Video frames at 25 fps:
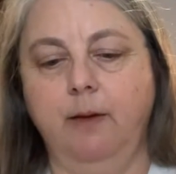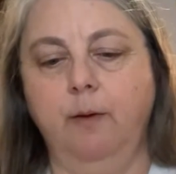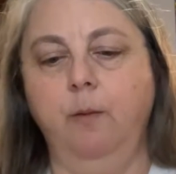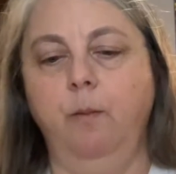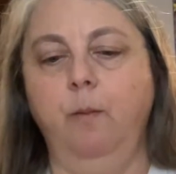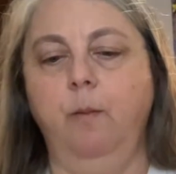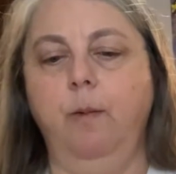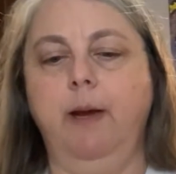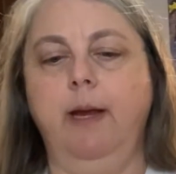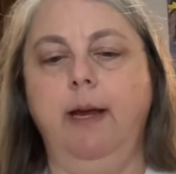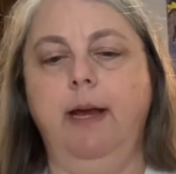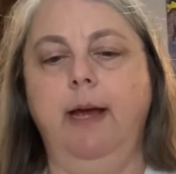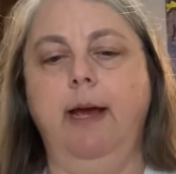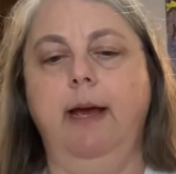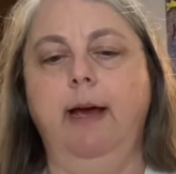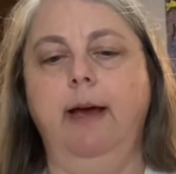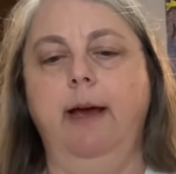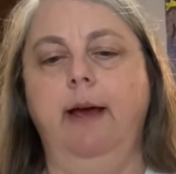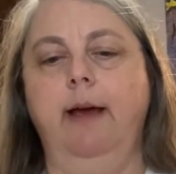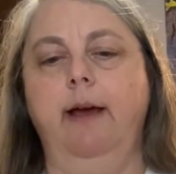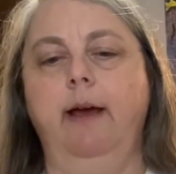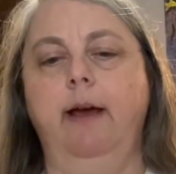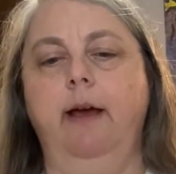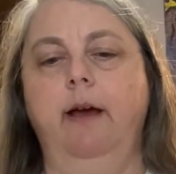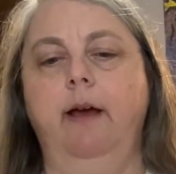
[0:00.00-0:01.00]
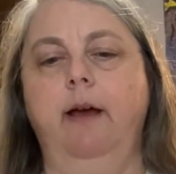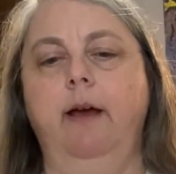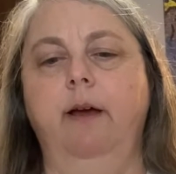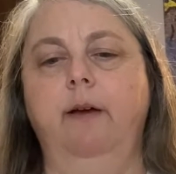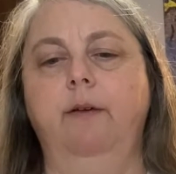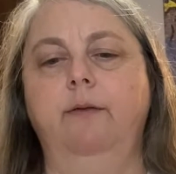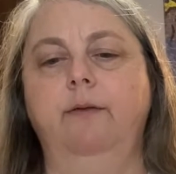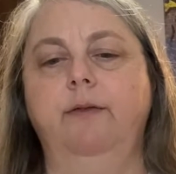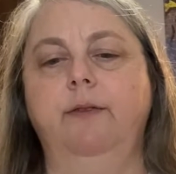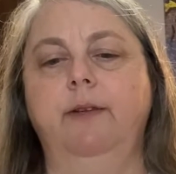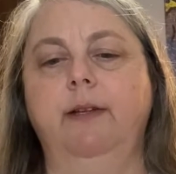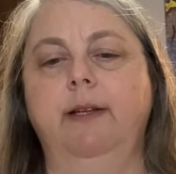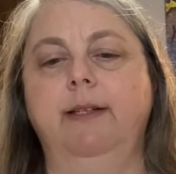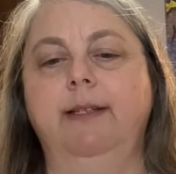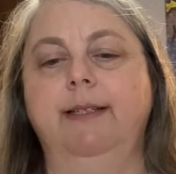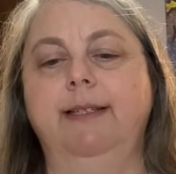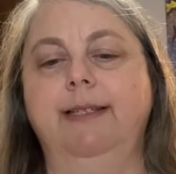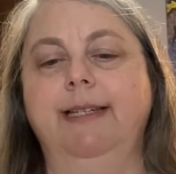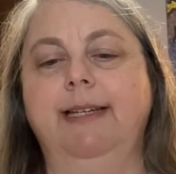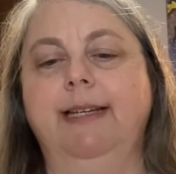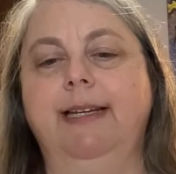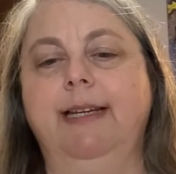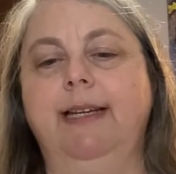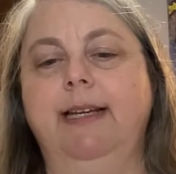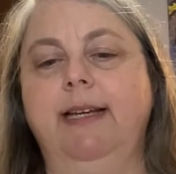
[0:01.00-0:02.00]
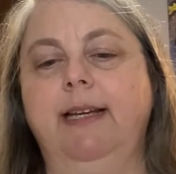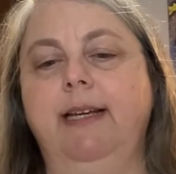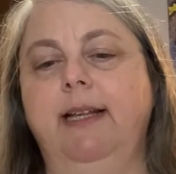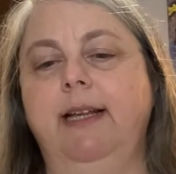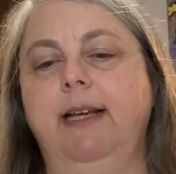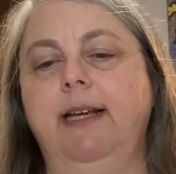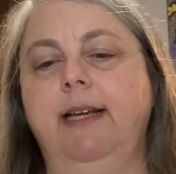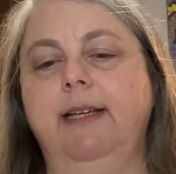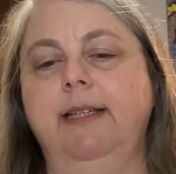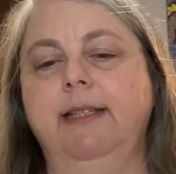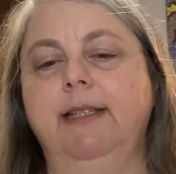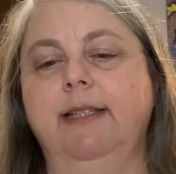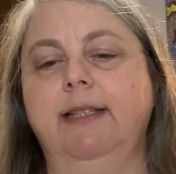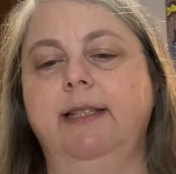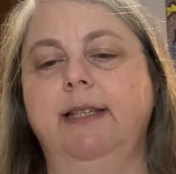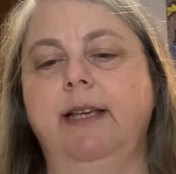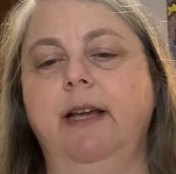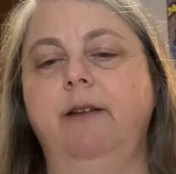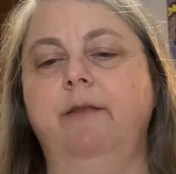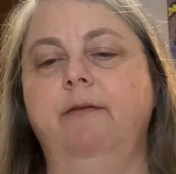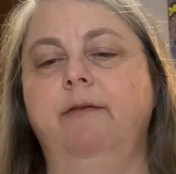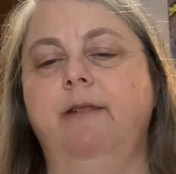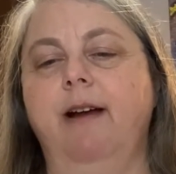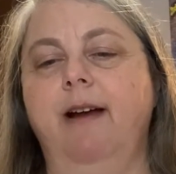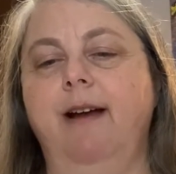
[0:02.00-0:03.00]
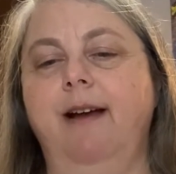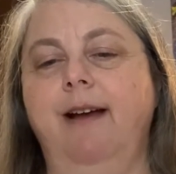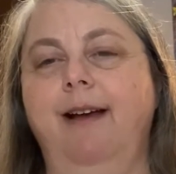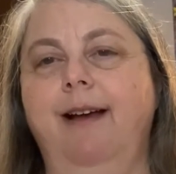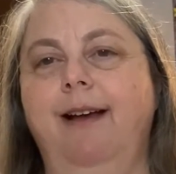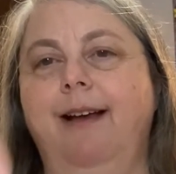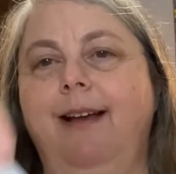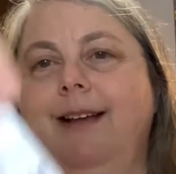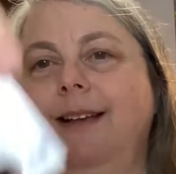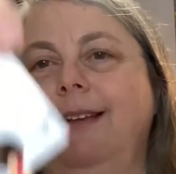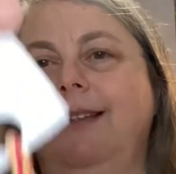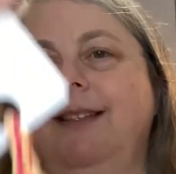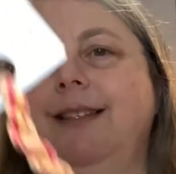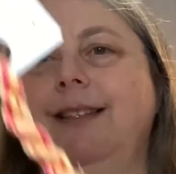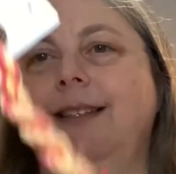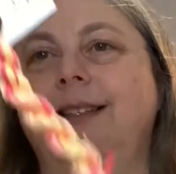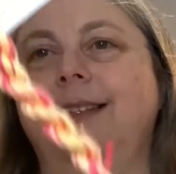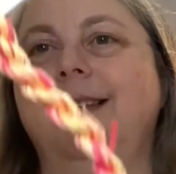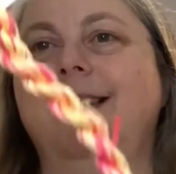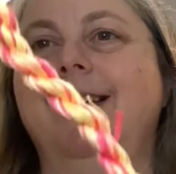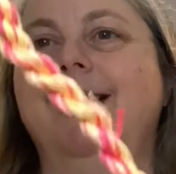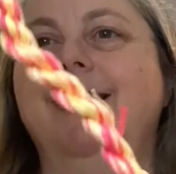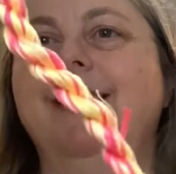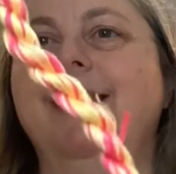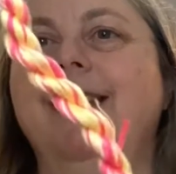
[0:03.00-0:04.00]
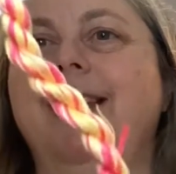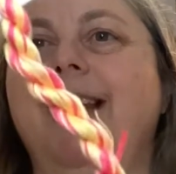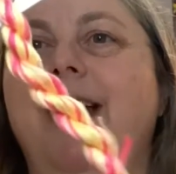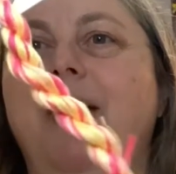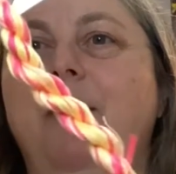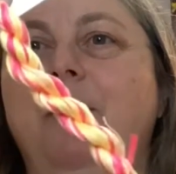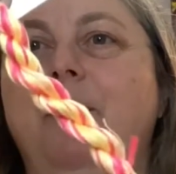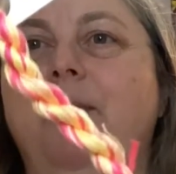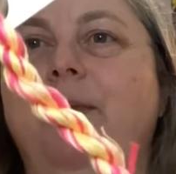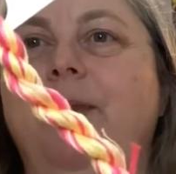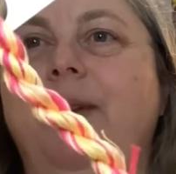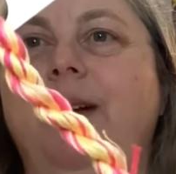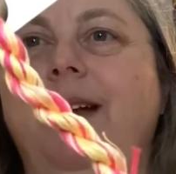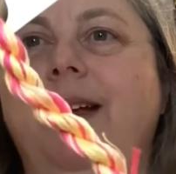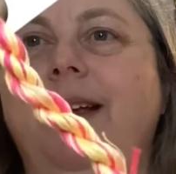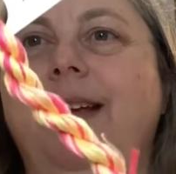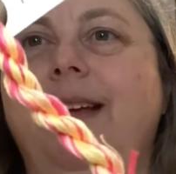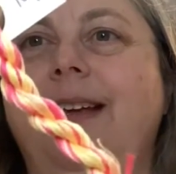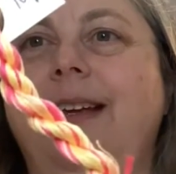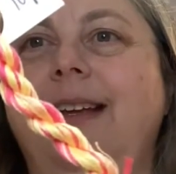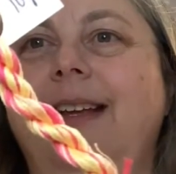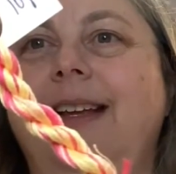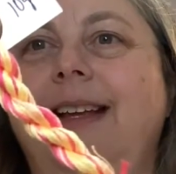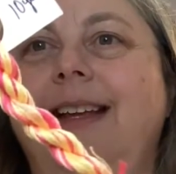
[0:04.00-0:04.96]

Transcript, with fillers: we have Tequila Sunrise. Isn't that pretty?